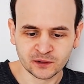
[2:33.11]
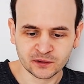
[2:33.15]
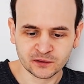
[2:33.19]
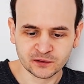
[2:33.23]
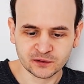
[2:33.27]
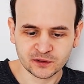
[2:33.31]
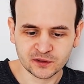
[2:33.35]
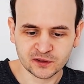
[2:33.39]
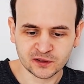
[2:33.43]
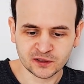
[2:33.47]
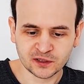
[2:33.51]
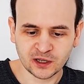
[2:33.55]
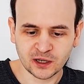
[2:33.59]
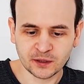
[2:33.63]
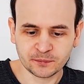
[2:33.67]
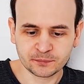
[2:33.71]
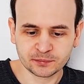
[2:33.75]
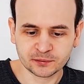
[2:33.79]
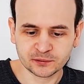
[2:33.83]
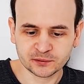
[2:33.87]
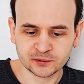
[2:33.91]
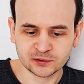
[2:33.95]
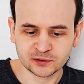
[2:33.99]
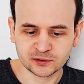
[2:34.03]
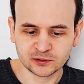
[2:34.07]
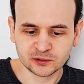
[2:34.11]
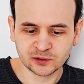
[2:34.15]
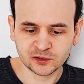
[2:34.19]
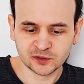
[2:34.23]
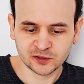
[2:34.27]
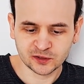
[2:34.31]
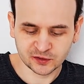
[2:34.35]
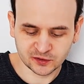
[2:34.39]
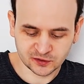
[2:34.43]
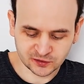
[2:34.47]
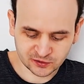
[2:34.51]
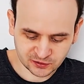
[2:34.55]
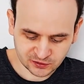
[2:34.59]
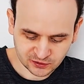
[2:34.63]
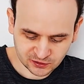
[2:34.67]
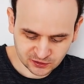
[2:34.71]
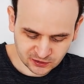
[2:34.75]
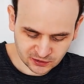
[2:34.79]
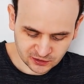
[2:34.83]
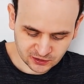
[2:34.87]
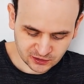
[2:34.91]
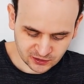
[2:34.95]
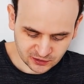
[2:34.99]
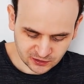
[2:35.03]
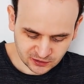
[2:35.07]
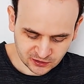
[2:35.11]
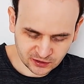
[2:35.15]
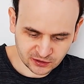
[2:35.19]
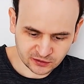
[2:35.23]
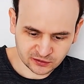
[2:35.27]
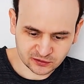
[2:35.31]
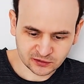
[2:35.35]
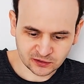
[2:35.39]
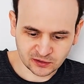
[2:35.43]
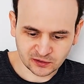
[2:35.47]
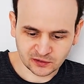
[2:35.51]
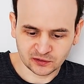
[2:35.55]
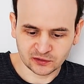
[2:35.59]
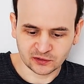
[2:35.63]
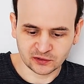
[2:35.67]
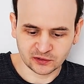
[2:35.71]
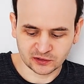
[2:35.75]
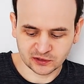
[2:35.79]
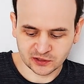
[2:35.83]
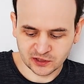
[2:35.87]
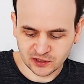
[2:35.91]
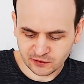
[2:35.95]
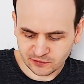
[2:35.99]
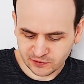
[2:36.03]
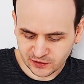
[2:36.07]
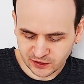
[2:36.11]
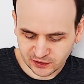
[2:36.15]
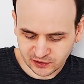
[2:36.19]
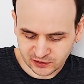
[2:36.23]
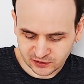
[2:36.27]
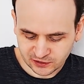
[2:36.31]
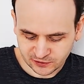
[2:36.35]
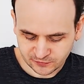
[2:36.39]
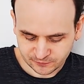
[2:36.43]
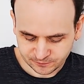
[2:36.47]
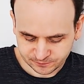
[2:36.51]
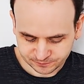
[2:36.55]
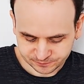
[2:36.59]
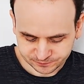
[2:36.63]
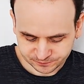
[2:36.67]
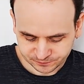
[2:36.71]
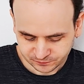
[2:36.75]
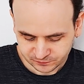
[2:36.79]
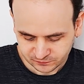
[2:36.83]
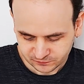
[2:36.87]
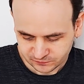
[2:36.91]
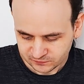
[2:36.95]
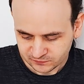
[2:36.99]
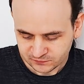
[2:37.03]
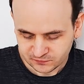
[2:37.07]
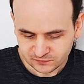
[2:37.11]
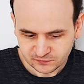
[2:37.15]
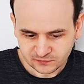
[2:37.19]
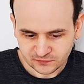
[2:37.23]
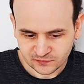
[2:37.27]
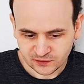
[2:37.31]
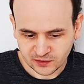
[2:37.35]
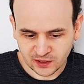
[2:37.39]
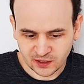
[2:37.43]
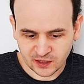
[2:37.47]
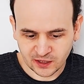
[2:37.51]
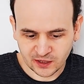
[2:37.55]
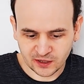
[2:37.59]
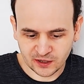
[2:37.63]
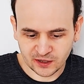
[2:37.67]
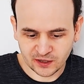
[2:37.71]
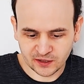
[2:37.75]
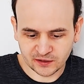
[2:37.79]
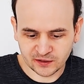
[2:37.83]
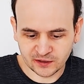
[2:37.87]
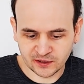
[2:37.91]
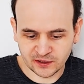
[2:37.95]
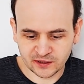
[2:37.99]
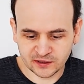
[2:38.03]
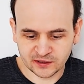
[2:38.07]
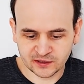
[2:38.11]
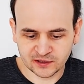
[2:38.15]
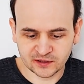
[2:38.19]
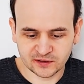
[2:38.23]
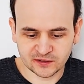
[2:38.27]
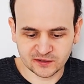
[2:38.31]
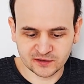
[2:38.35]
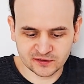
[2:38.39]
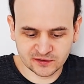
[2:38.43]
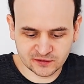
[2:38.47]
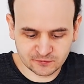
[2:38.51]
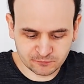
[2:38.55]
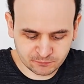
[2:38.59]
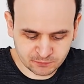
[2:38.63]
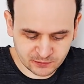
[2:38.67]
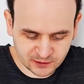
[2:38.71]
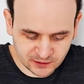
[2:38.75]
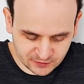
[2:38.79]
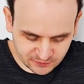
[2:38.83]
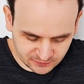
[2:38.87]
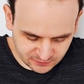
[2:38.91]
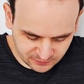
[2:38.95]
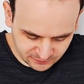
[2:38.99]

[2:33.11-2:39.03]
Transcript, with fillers: this hub uses internal gearing and I can simply